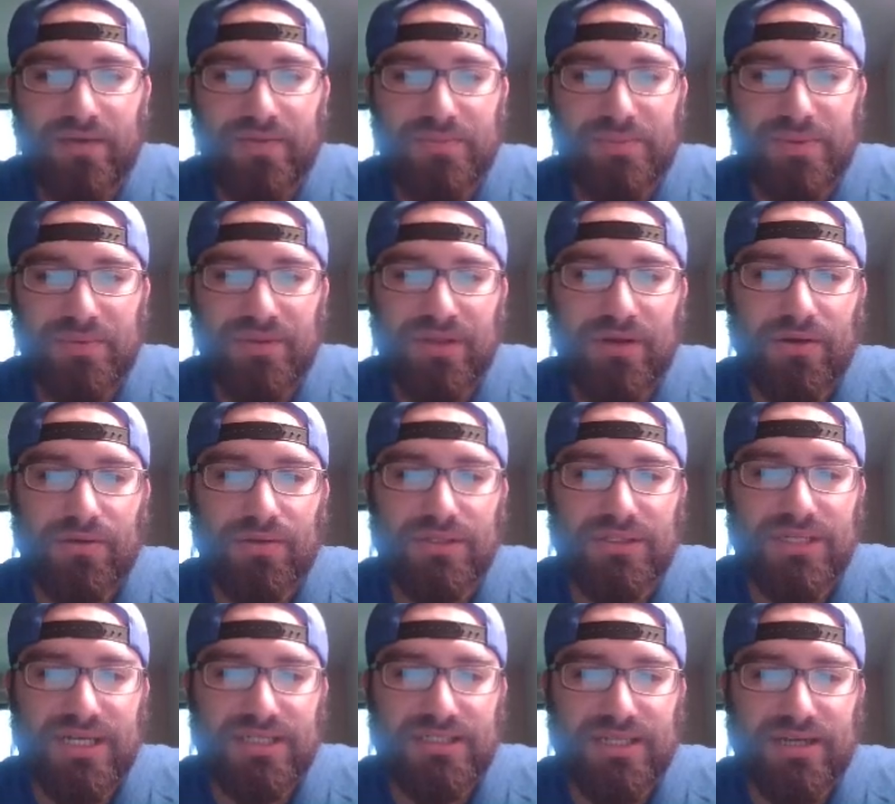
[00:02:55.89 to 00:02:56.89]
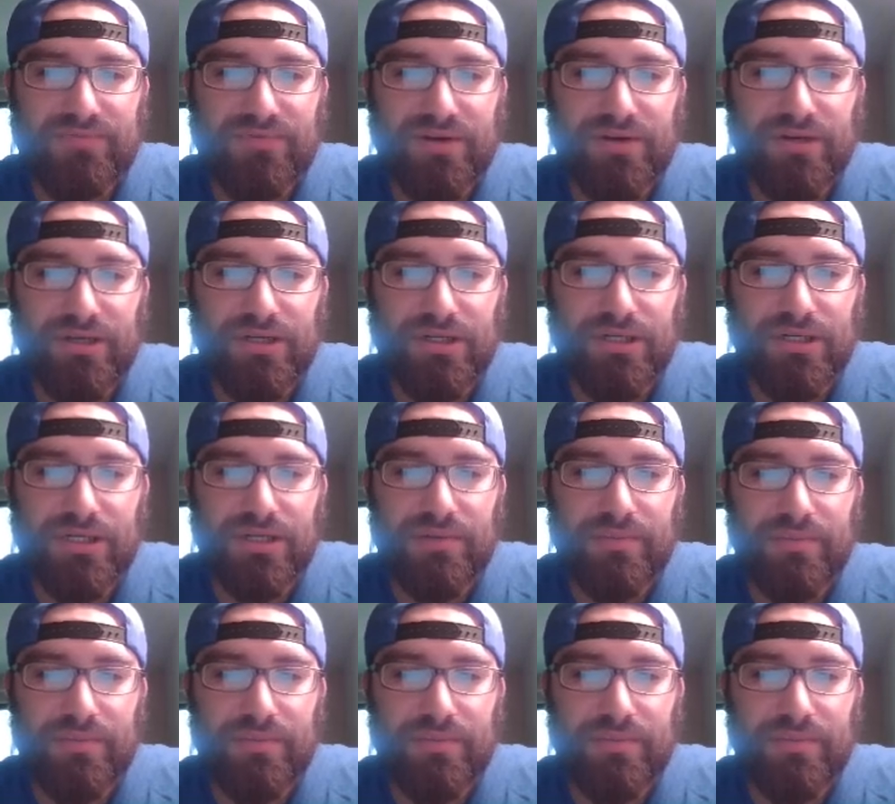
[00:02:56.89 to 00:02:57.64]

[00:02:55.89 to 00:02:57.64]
and people are like, "Oh, this deck's not very good."